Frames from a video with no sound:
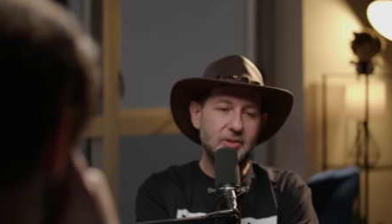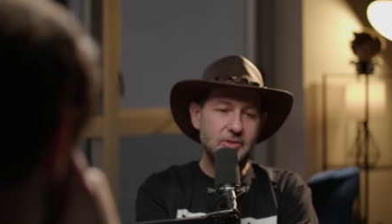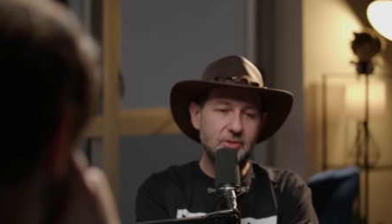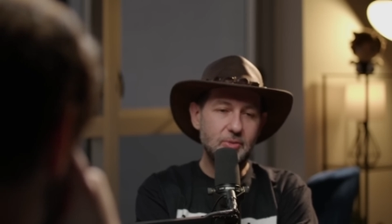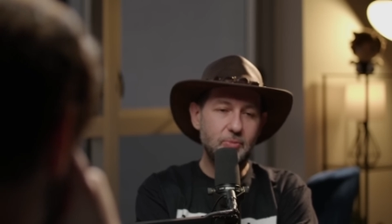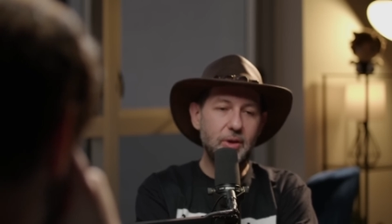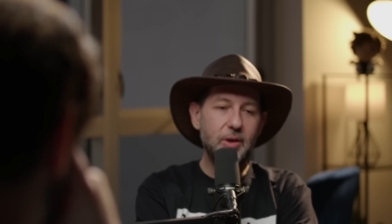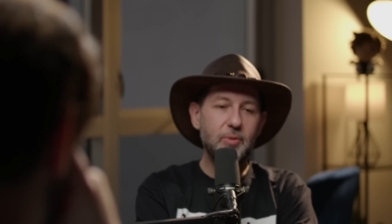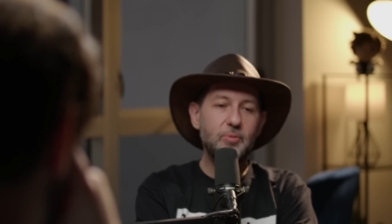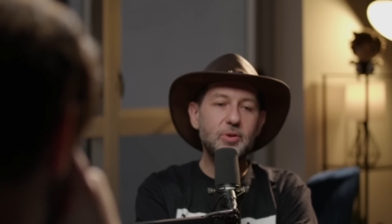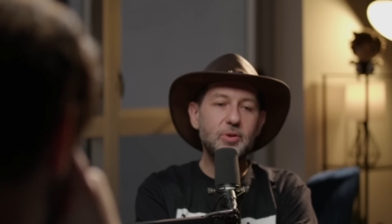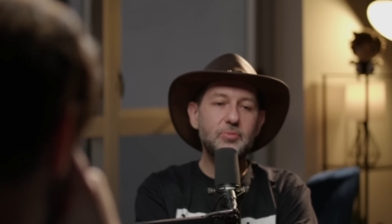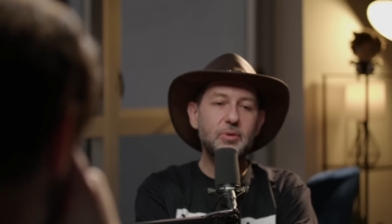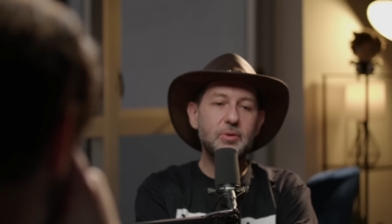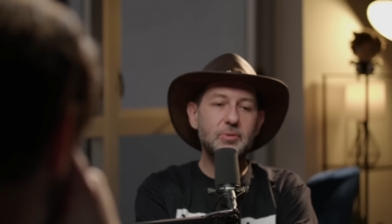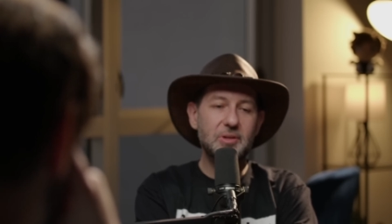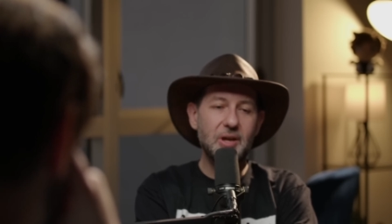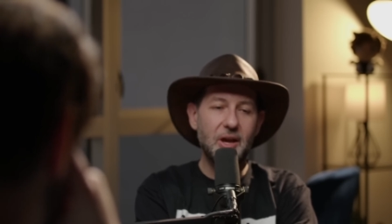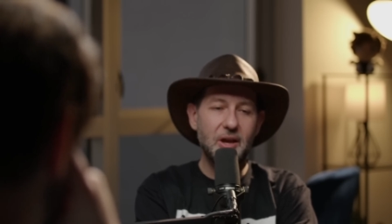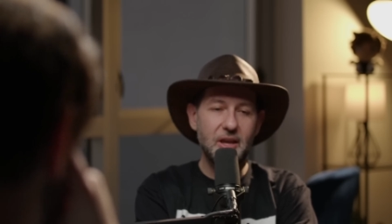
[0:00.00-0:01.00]
we were
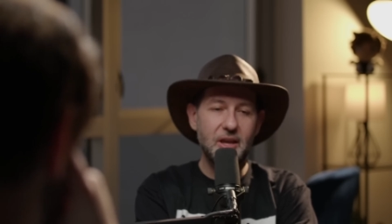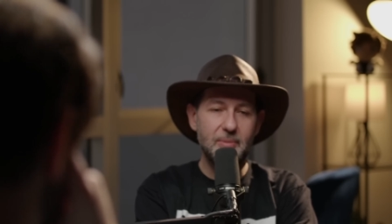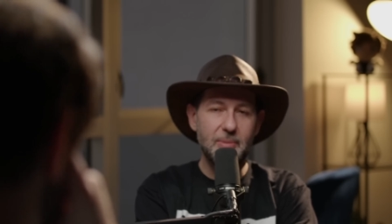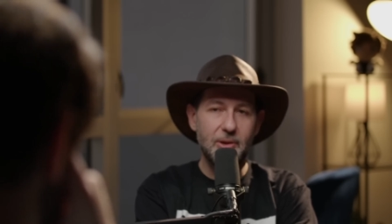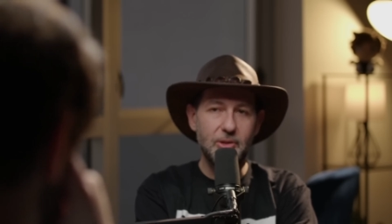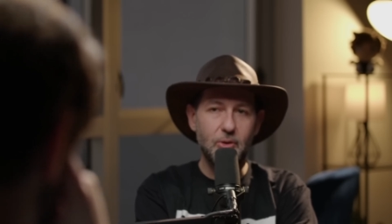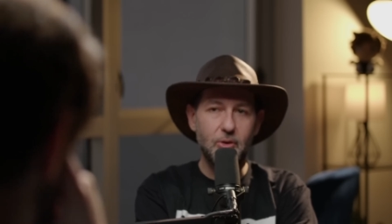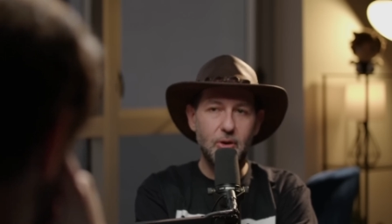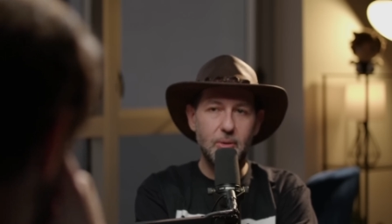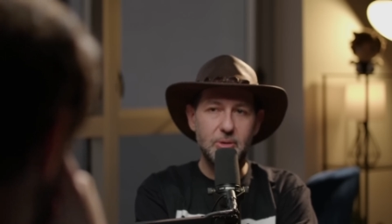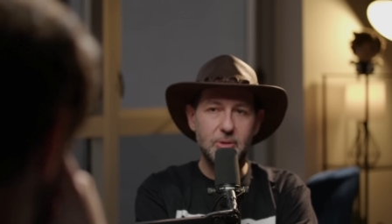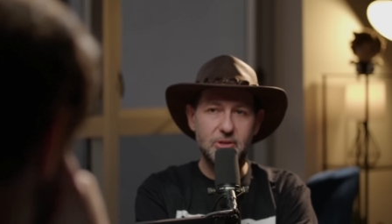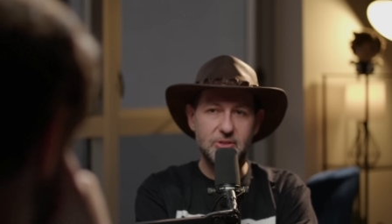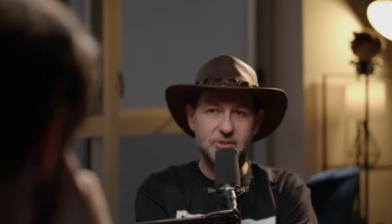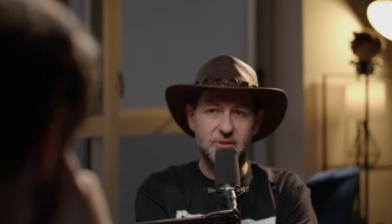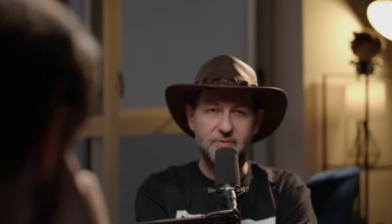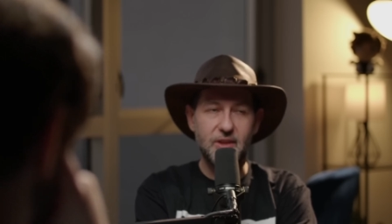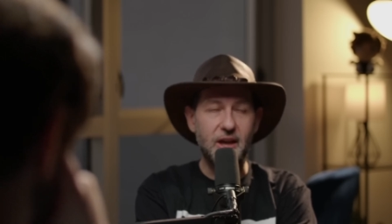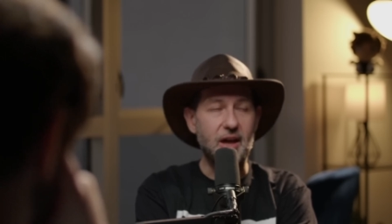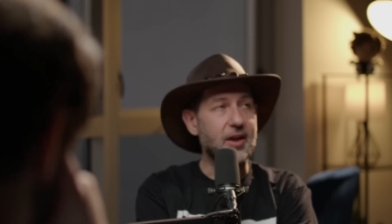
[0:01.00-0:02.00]
talking about the orbiters
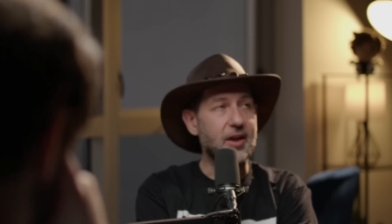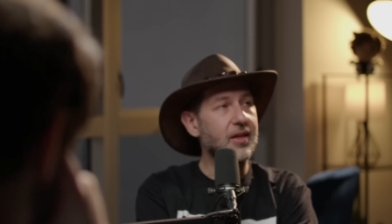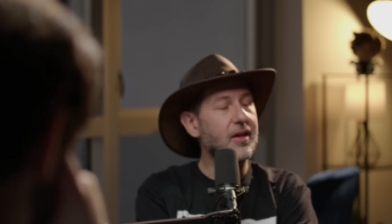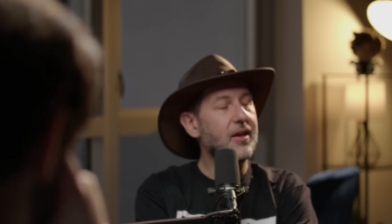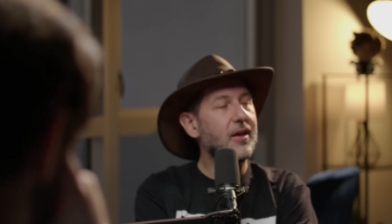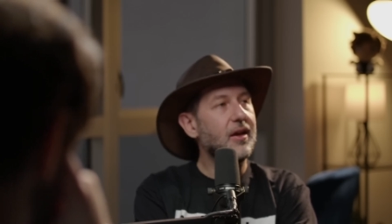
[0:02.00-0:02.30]
of Doc.